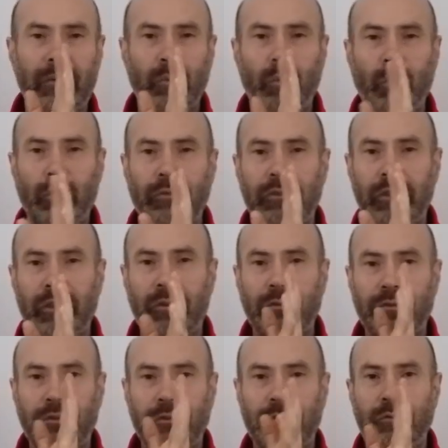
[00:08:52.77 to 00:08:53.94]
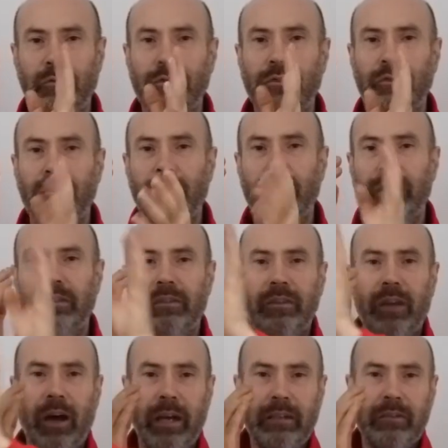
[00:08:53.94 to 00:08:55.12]
water or solution on this
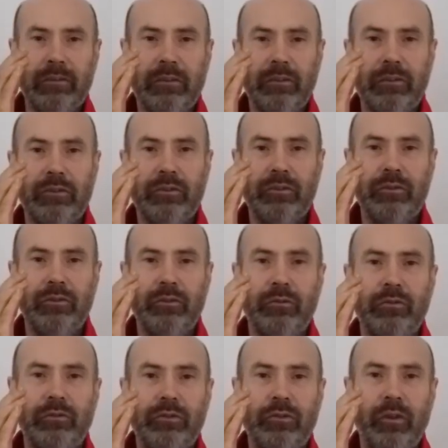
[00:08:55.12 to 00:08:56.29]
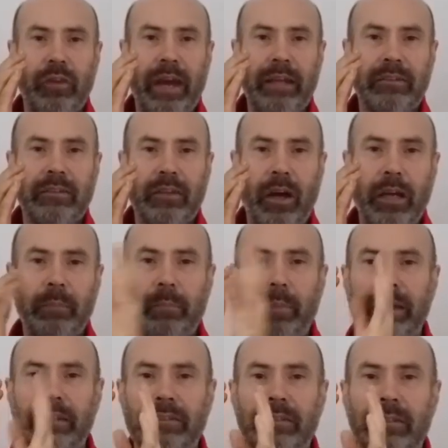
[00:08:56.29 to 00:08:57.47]
side and a solution on that side
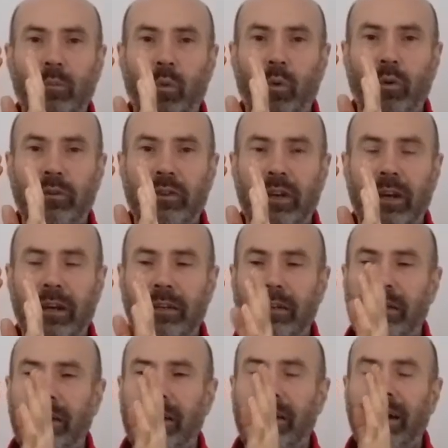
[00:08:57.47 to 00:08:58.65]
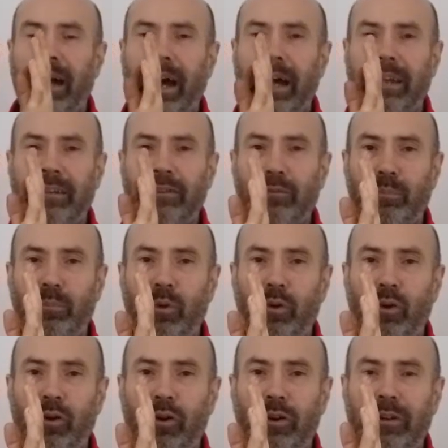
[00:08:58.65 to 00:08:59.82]
based in water, and there's
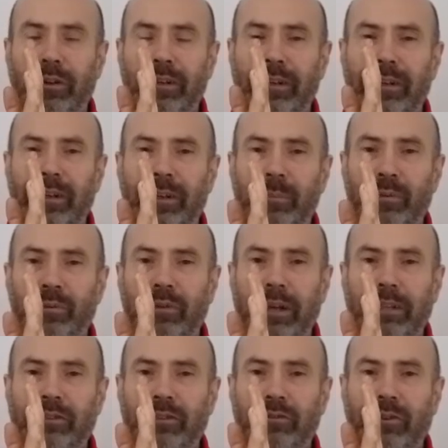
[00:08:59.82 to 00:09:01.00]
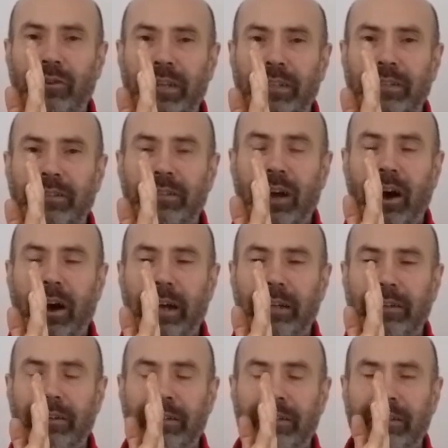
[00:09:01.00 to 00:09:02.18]
more pressure on this side,
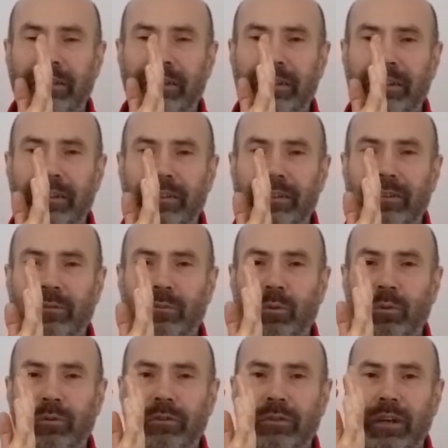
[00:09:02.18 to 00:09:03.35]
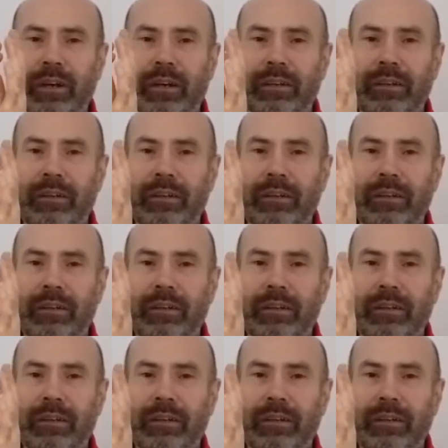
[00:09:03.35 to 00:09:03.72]
water